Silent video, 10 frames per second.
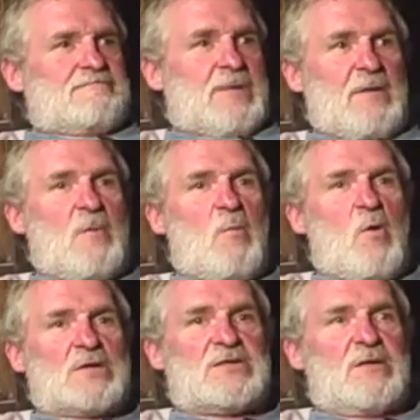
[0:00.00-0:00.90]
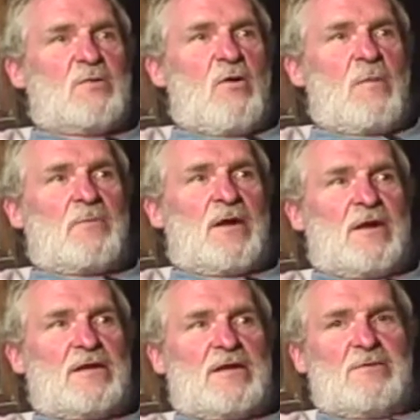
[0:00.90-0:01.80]
But I remember watching him grow up
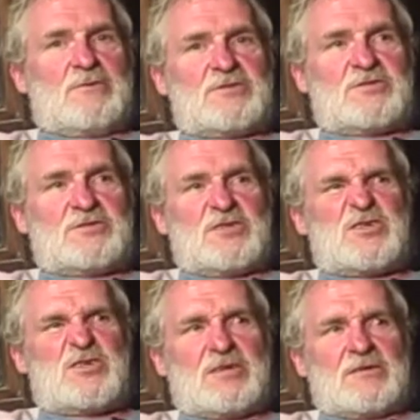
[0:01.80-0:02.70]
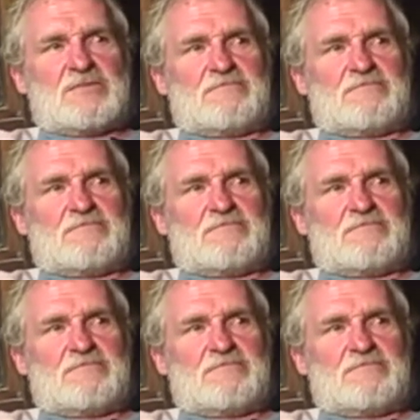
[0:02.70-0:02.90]
here, and he was just a